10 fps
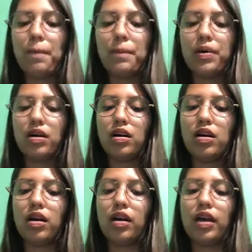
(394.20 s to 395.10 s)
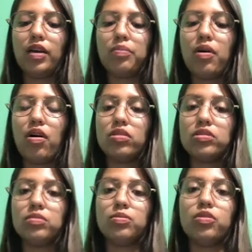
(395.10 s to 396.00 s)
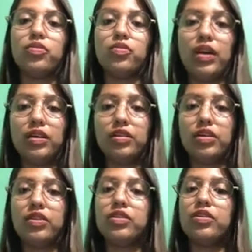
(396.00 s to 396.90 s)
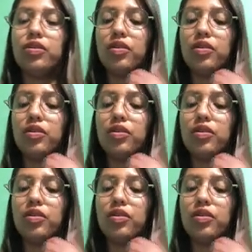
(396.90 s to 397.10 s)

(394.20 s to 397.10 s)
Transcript: by a possible failure